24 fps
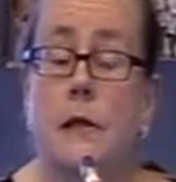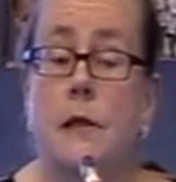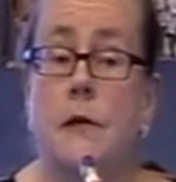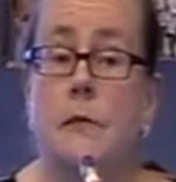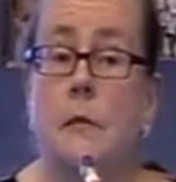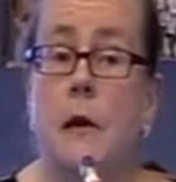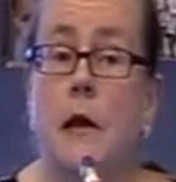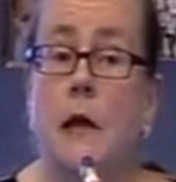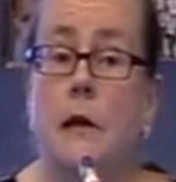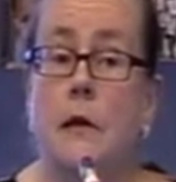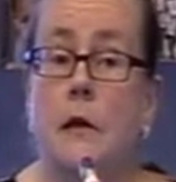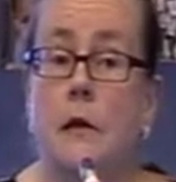
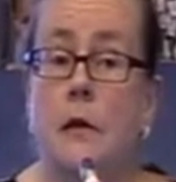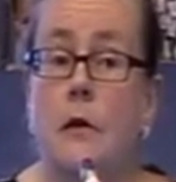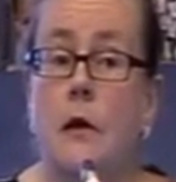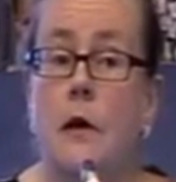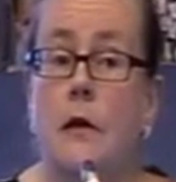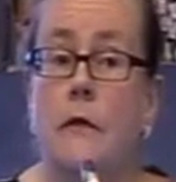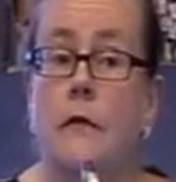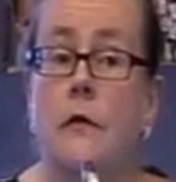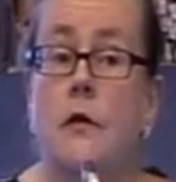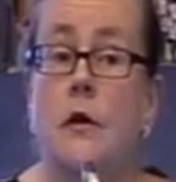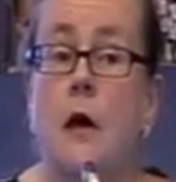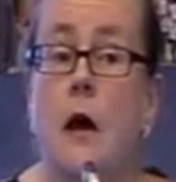spend a lot
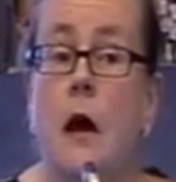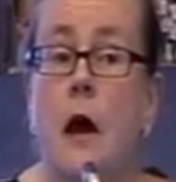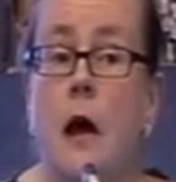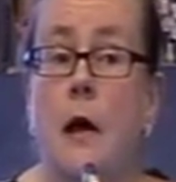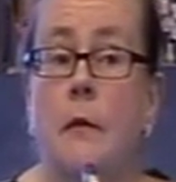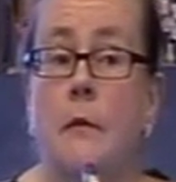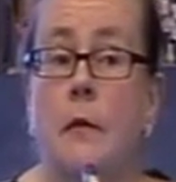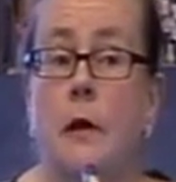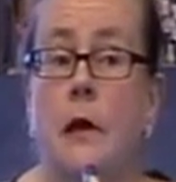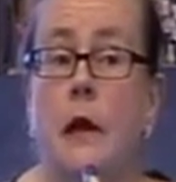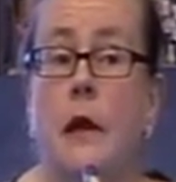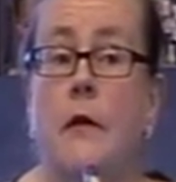of
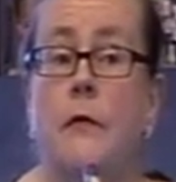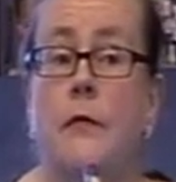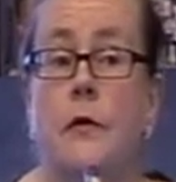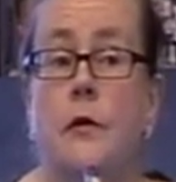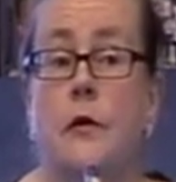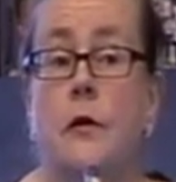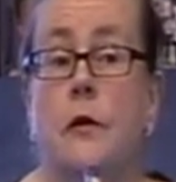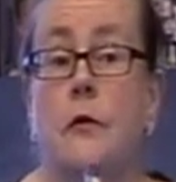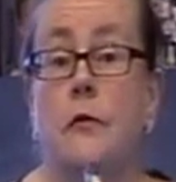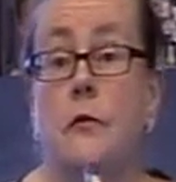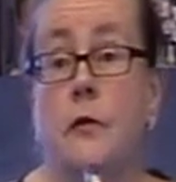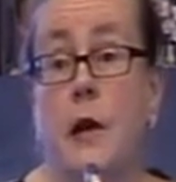time and effort
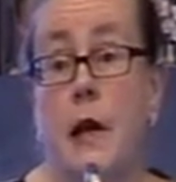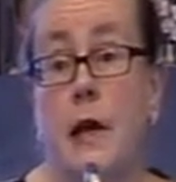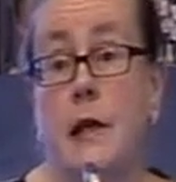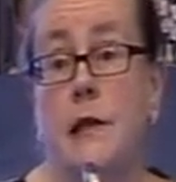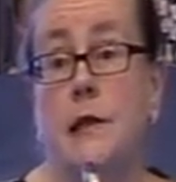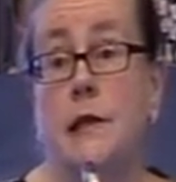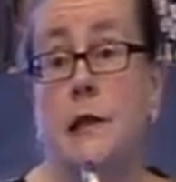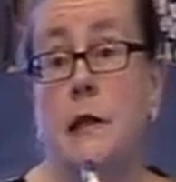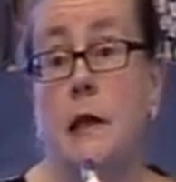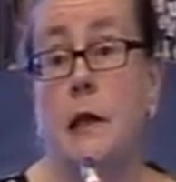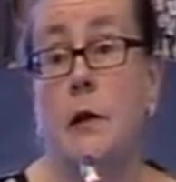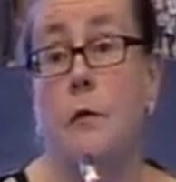on
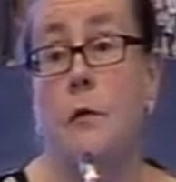raising